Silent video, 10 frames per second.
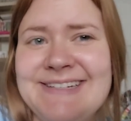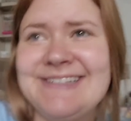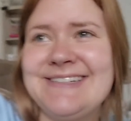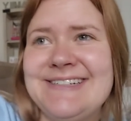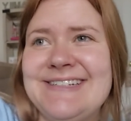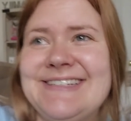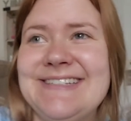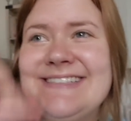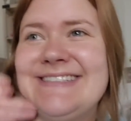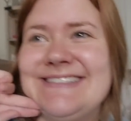
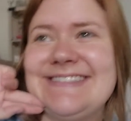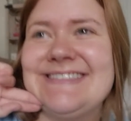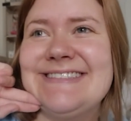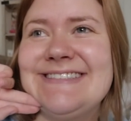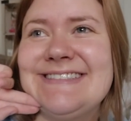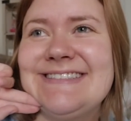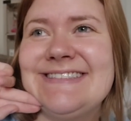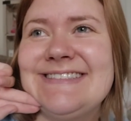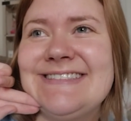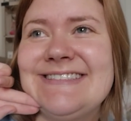
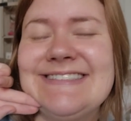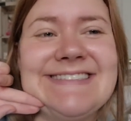Nothing is said.